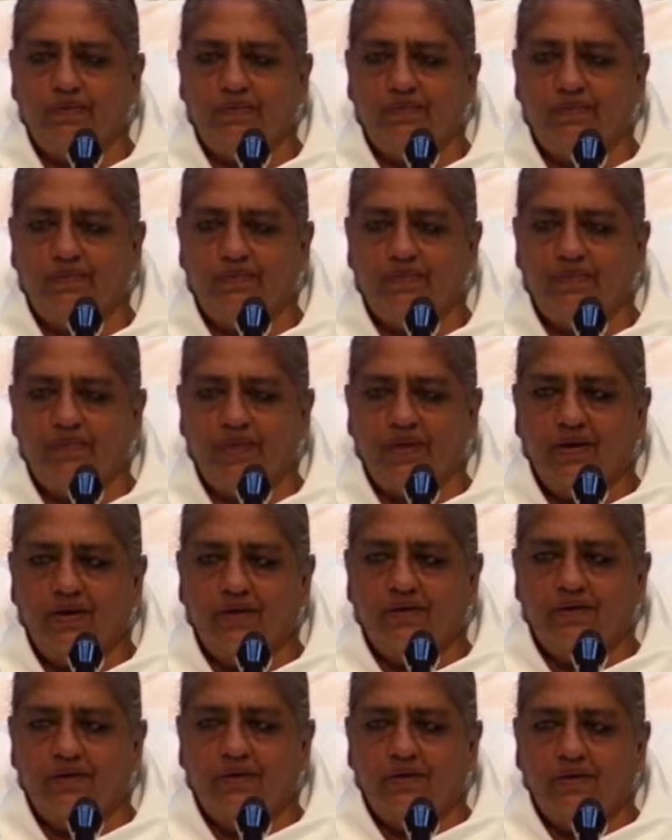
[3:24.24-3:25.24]

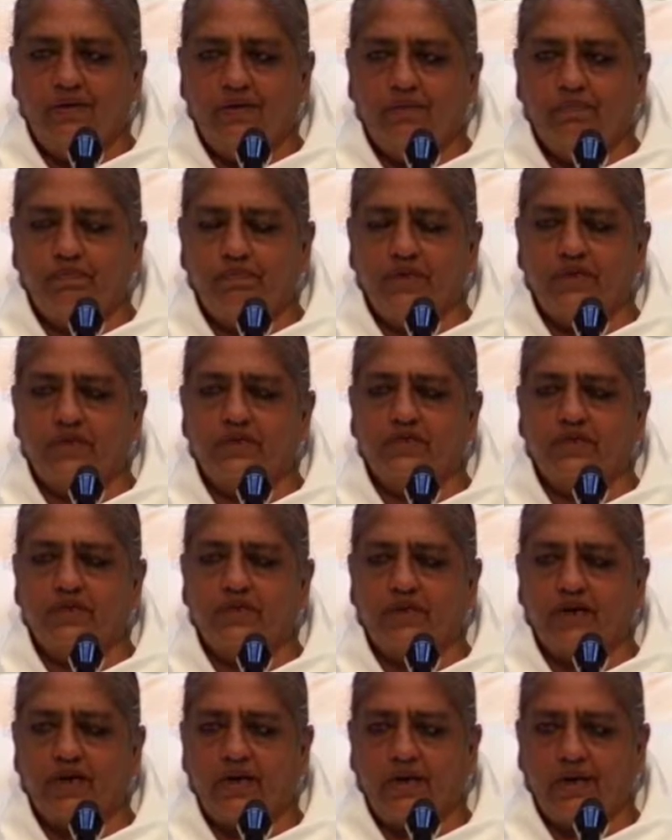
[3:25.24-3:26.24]
everyone
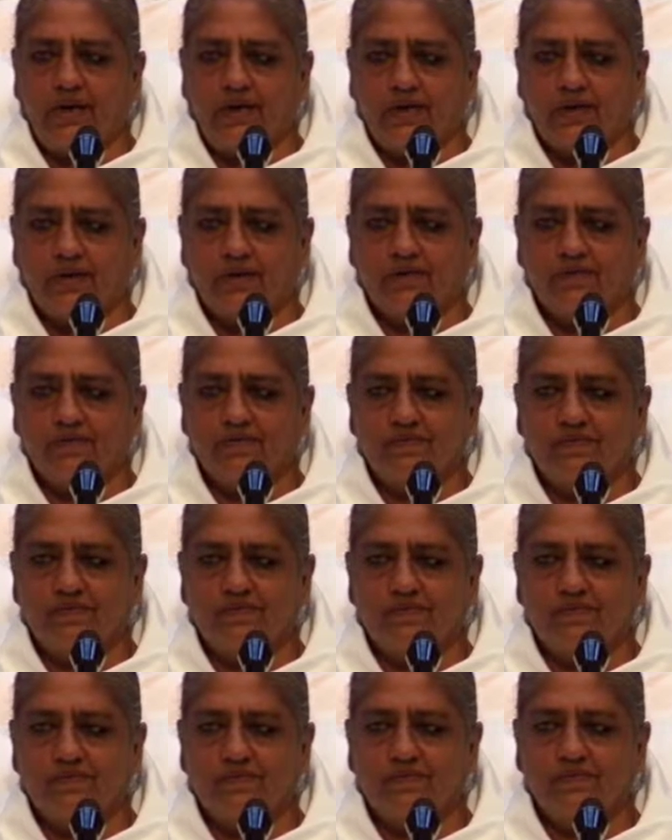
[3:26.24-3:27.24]
was busy in
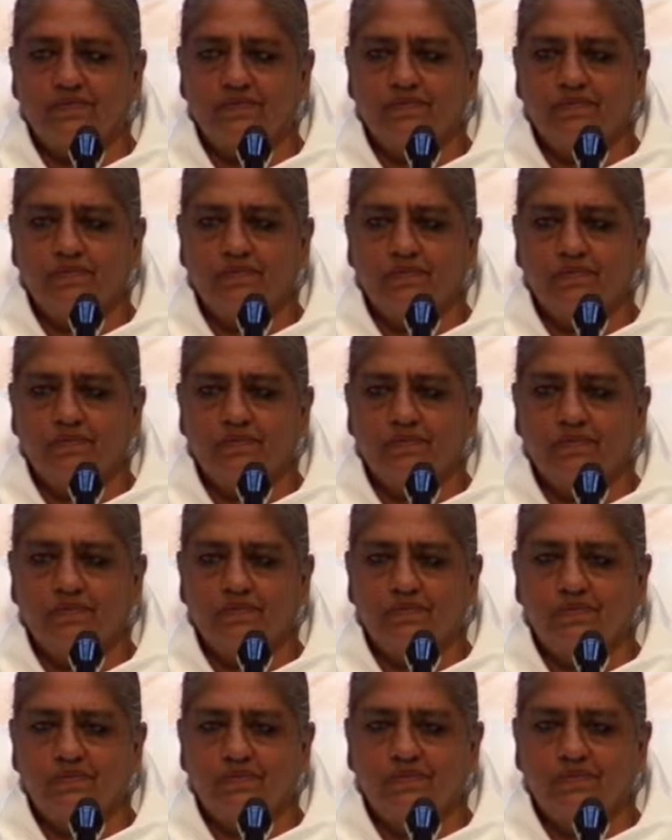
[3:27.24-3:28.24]
his or her
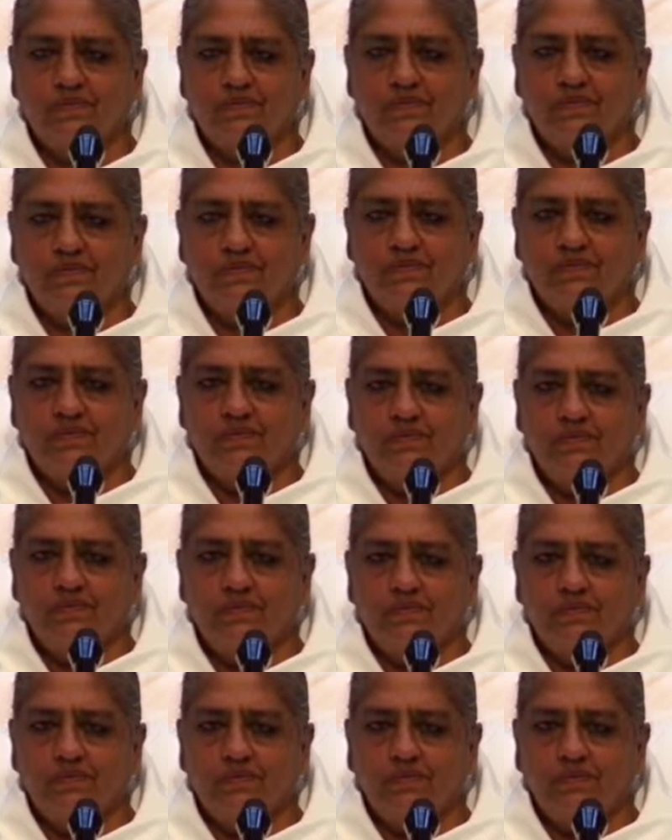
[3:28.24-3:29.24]
own work.
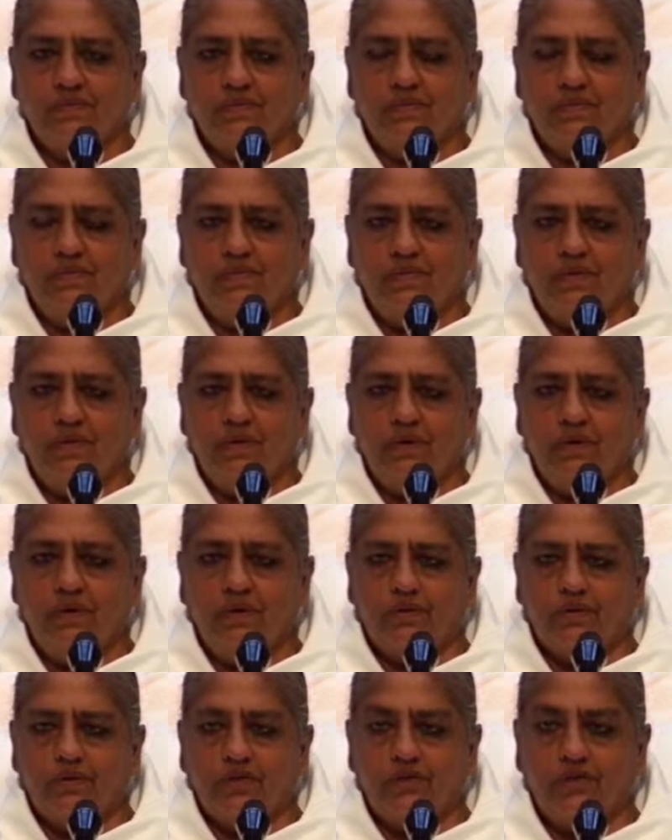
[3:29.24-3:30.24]
They
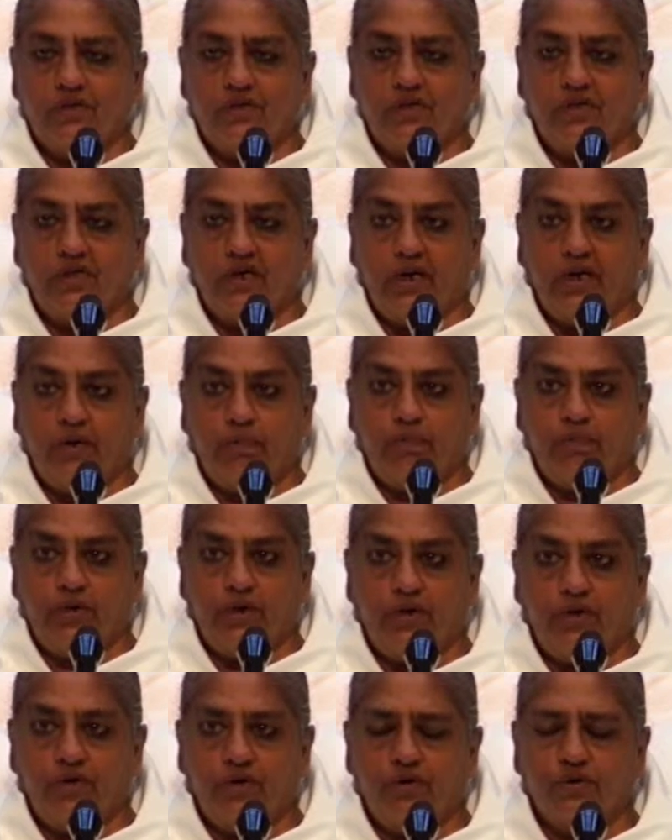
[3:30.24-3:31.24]
didn't even
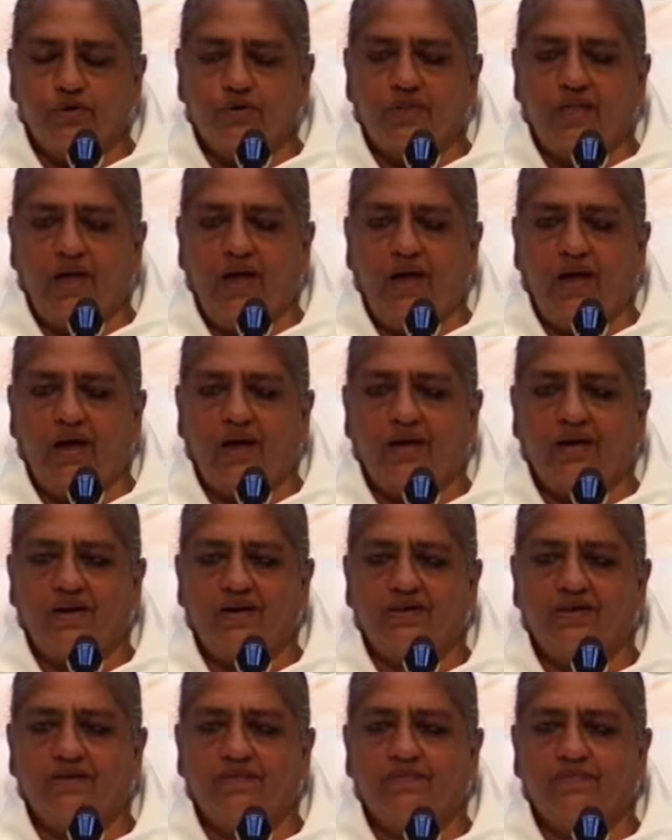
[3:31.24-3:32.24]
bother to know
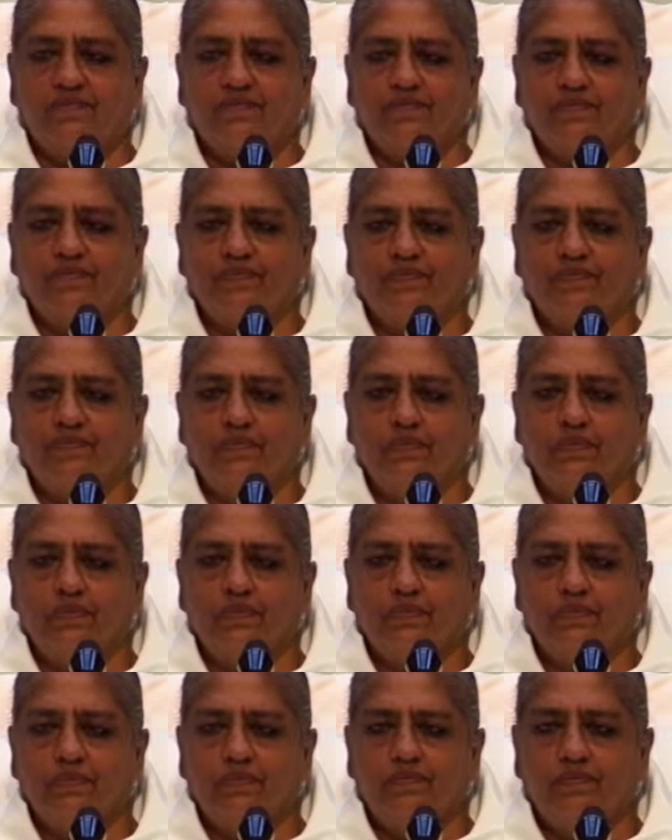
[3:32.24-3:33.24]
whether he
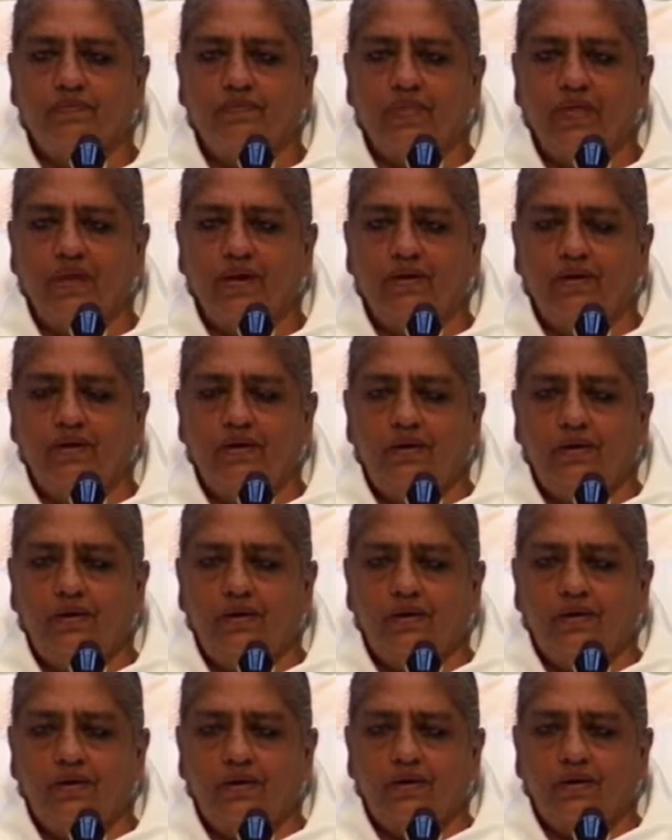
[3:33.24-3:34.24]
did anything or
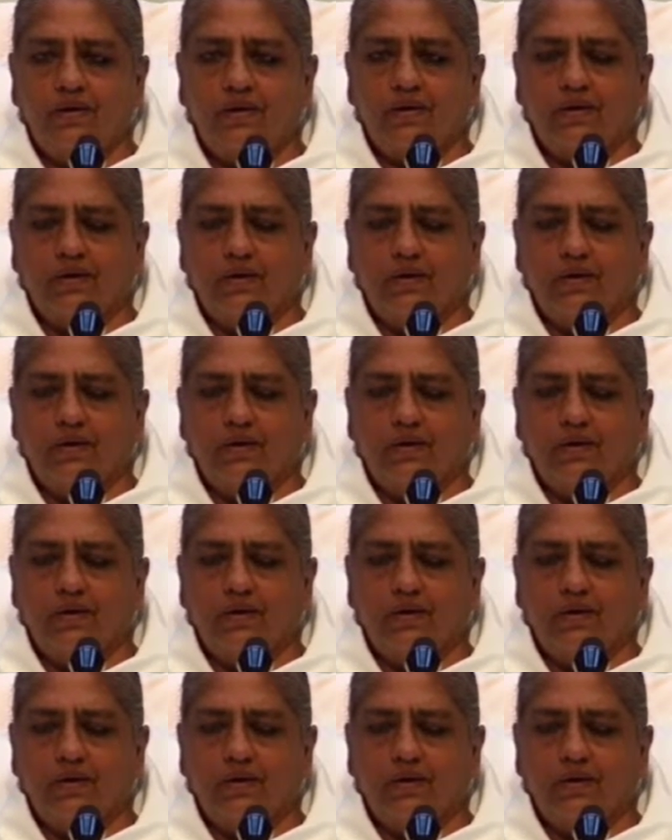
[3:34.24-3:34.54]
not.